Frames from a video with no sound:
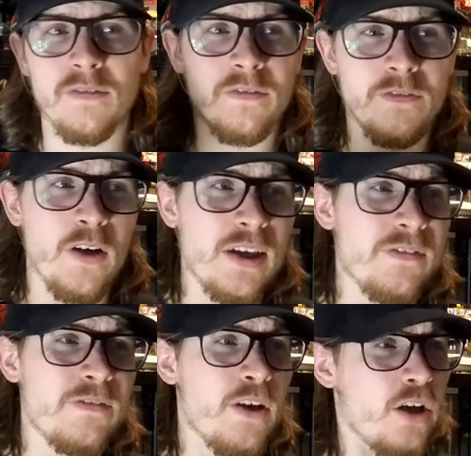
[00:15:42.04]

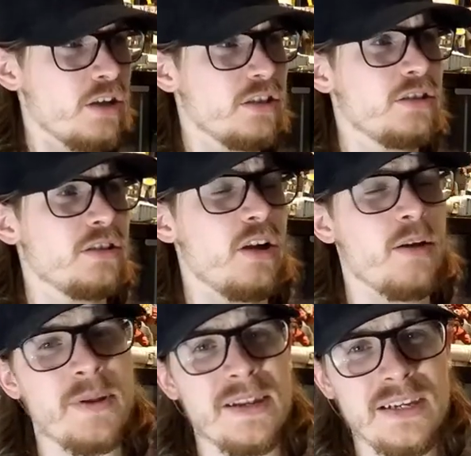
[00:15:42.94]
31st, I
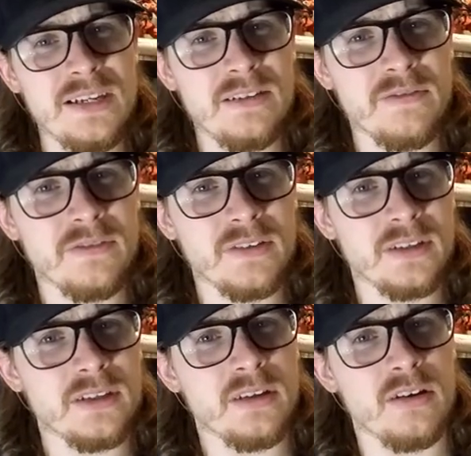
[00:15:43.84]
believe,
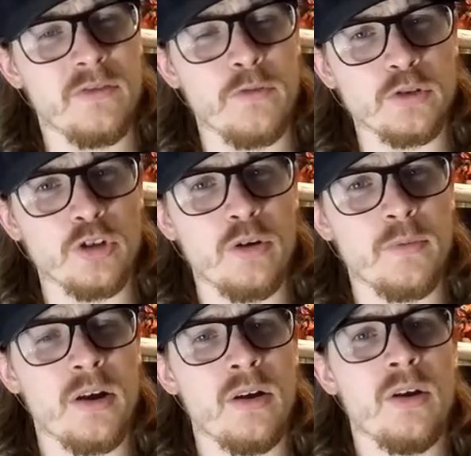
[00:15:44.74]
of
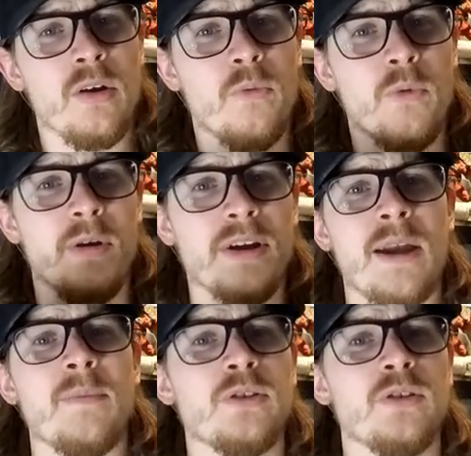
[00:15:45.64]
October, we're at
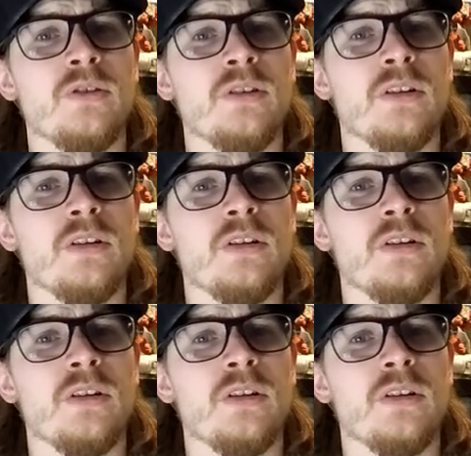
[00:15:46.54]
Kempton.